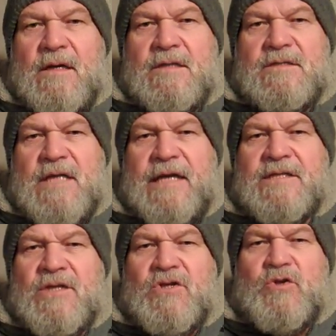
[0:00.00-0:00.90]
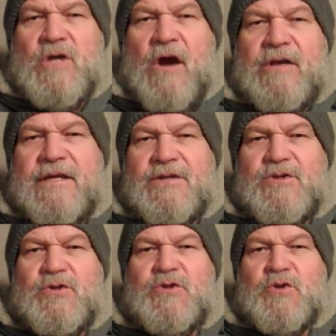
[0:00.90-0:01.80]
Satan could only
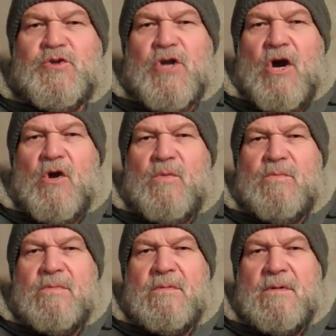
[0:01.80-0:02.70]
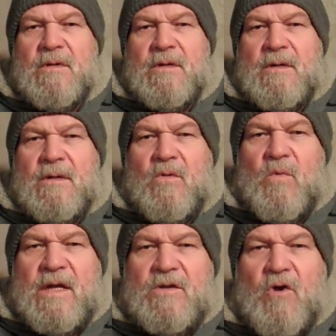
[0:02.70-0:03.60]
do to Job
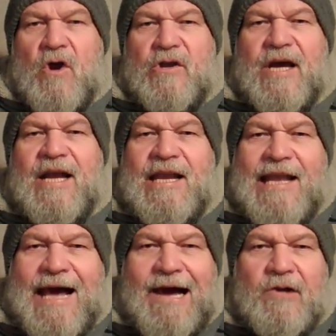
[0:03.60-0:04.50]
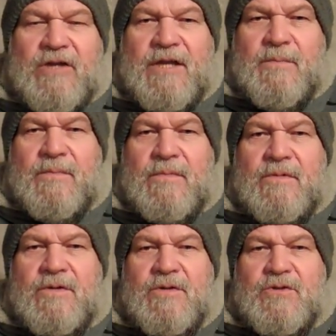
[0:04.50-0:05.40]
what God allowed him
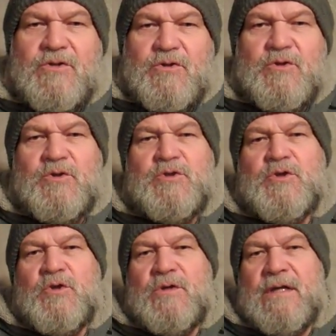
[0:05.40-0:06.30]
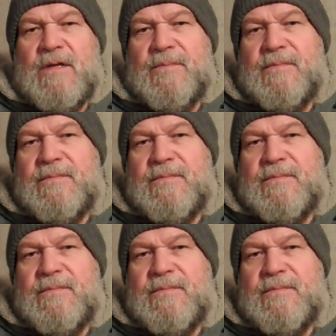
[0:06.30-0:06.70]
to do to him.